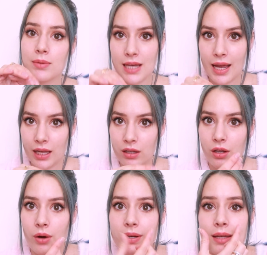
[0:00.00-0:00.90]
that was hanging
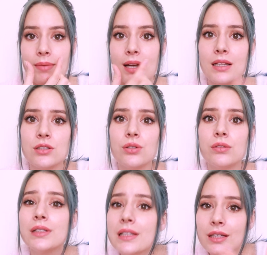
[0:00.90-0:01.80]
low. He made it into a
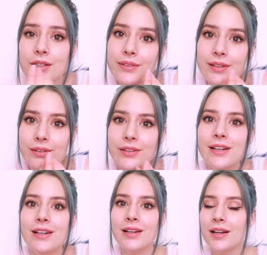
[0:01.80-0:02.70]
really cute little
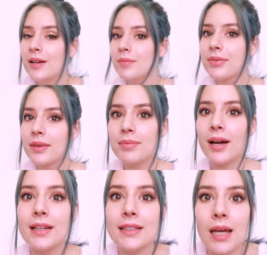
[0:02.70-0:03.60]

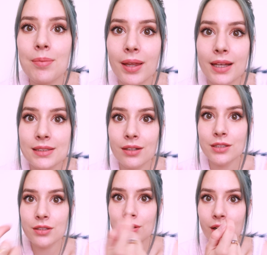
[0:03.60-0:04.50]
buttony tip. Like, it's
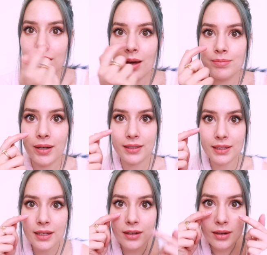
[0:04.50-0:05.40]
starting to look a lot
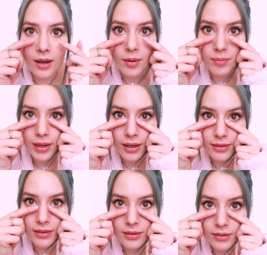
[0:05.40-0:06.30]
buttonier
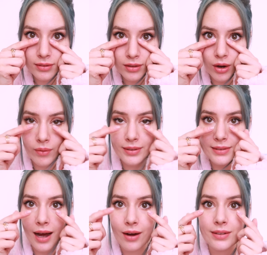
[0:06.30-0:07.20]
because this is going
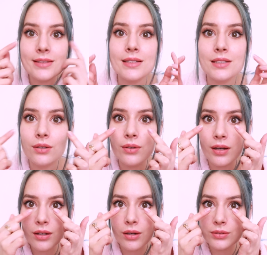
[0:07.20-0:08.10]
down. This is still
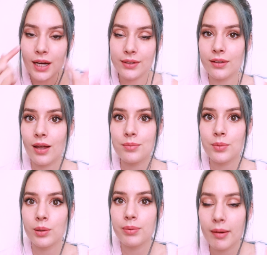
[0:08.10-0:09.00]
gonna go down a lot
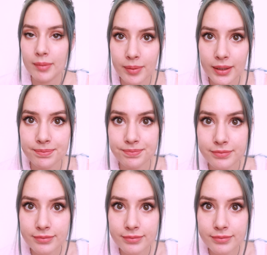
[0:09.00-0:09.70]
more probably,